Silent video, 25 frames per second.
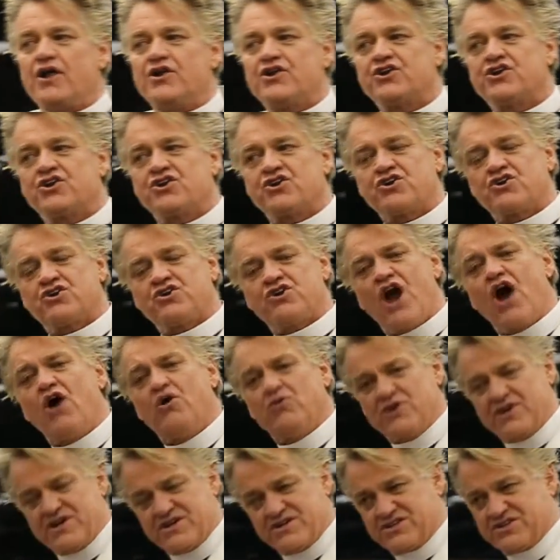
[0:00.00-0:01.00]

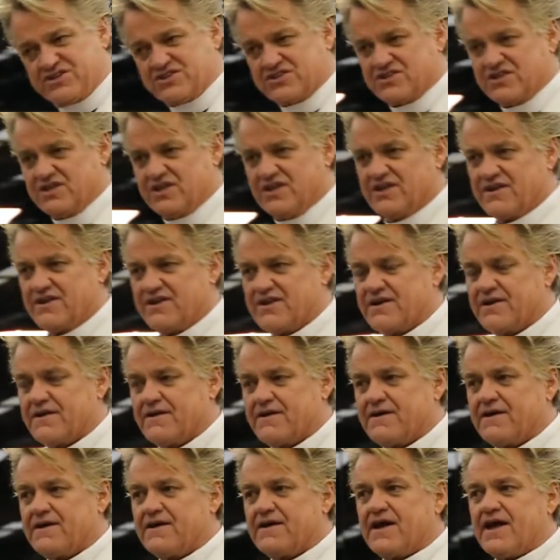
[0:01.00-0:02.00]
notice
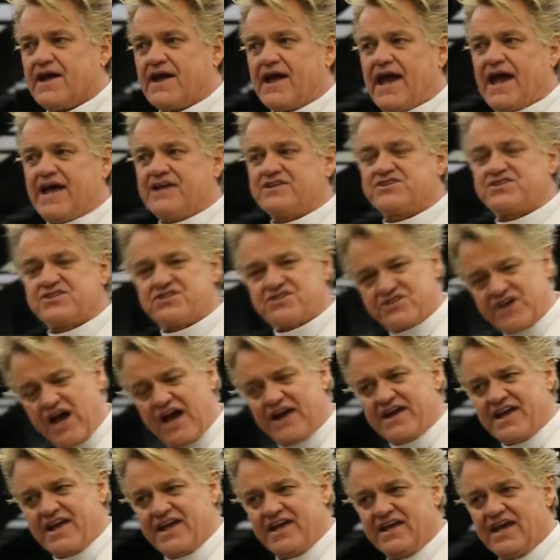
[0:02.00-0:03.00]
and
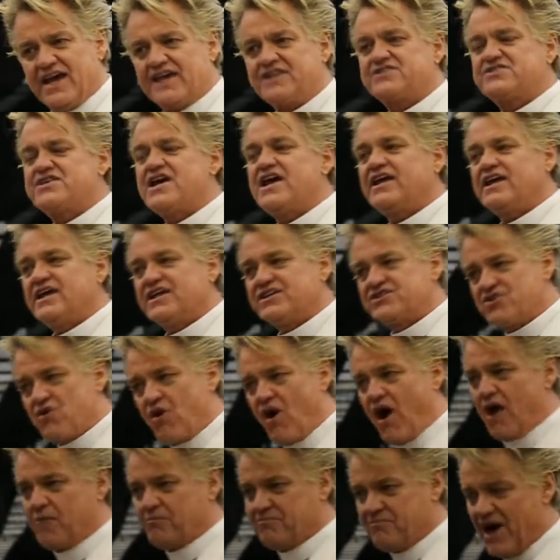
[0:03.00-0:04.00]
study and take
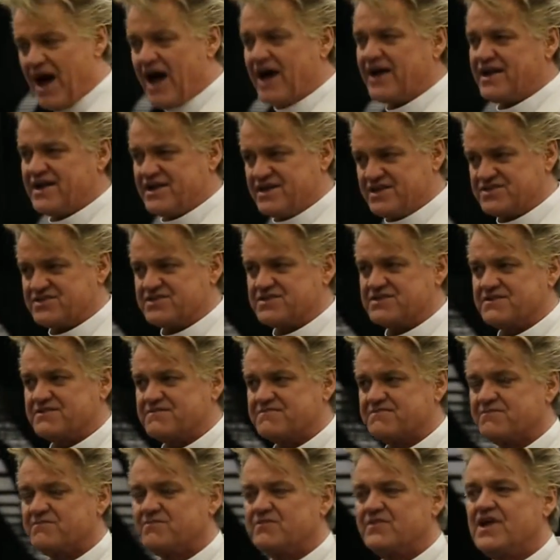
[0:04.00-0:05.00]
into our bodies
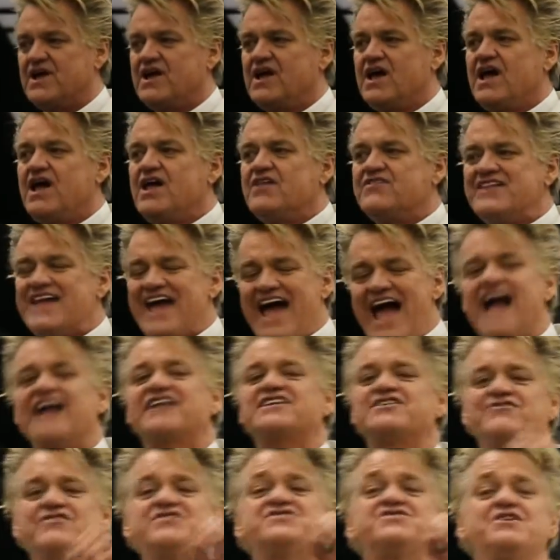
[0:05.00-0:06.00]
the
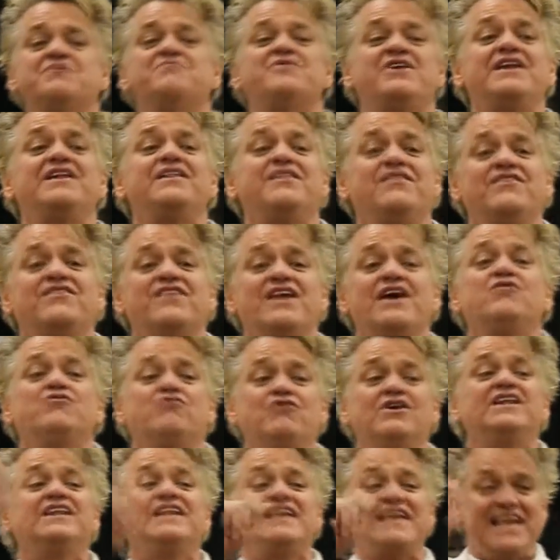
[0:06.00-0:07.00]
activism that
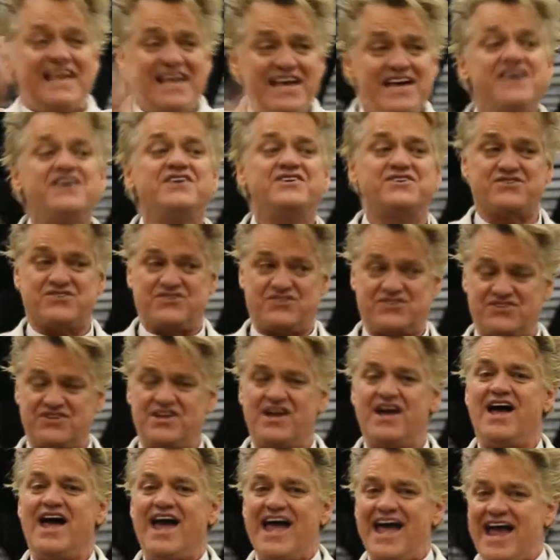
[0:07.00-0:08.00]
really
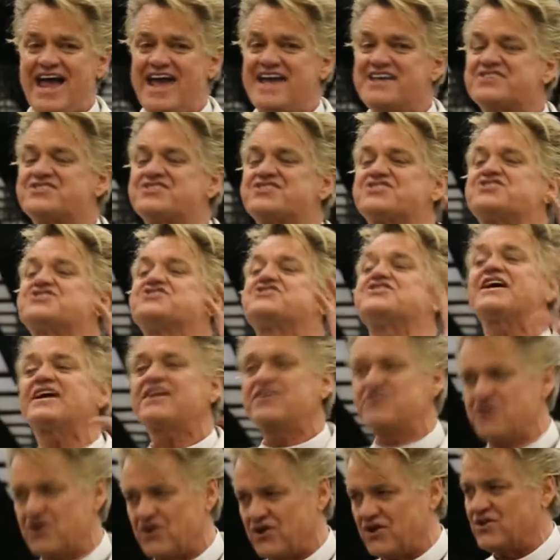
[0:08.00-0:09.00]
is a
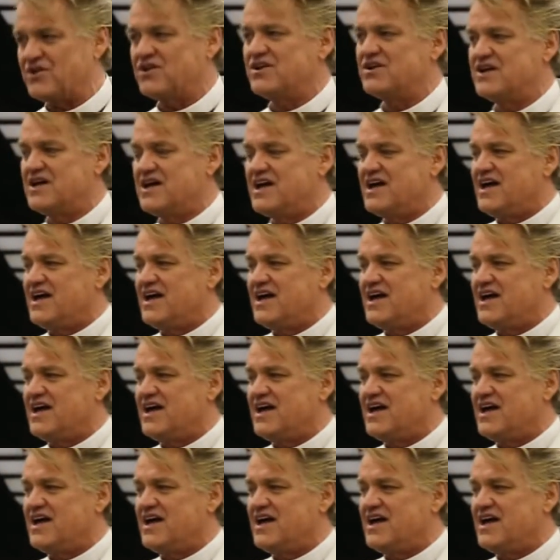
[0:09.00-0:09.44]
signal